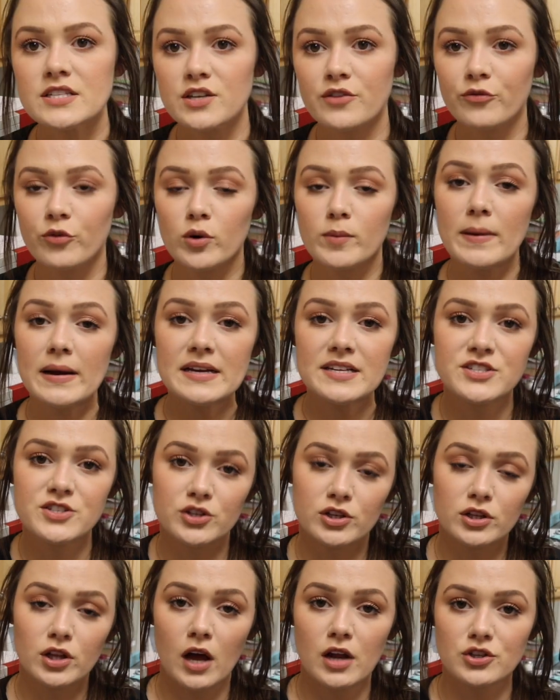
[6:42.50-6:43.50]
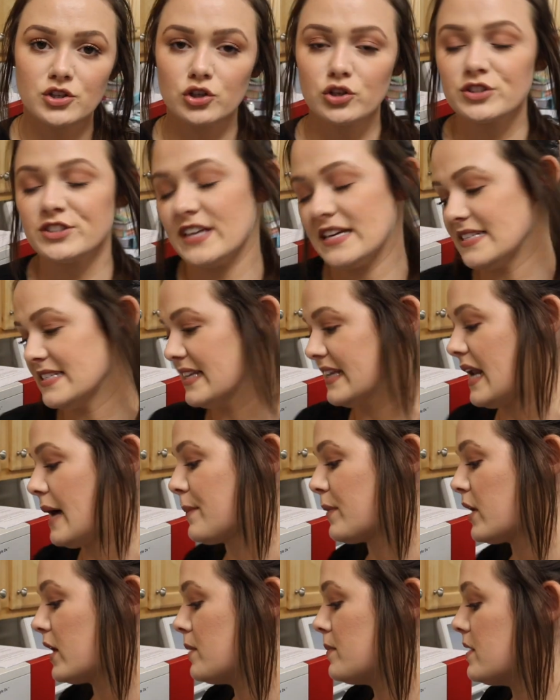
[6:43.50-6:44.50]
So for my serological testing,
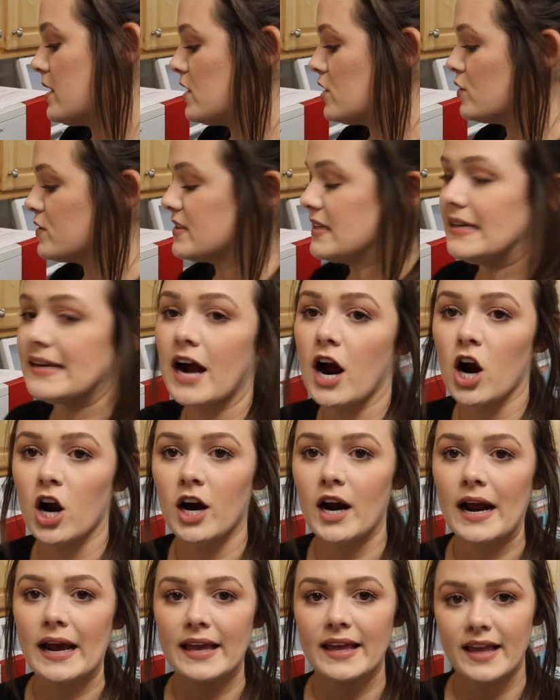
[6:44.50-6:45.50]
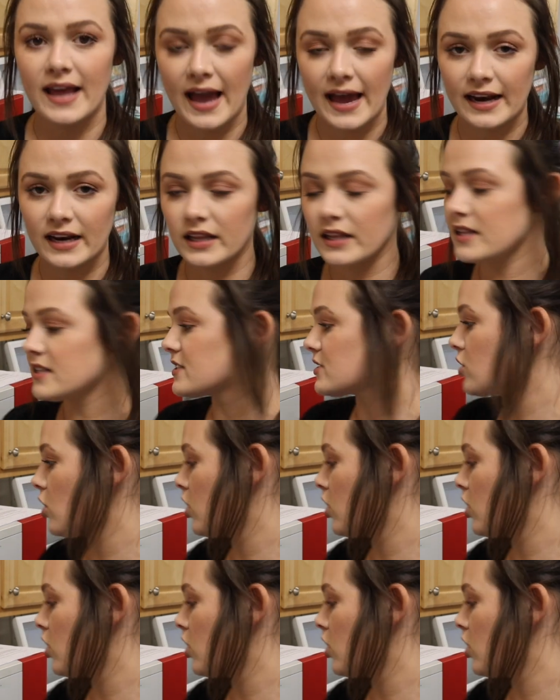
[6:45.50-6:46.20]
I'm gonna be using our catalyst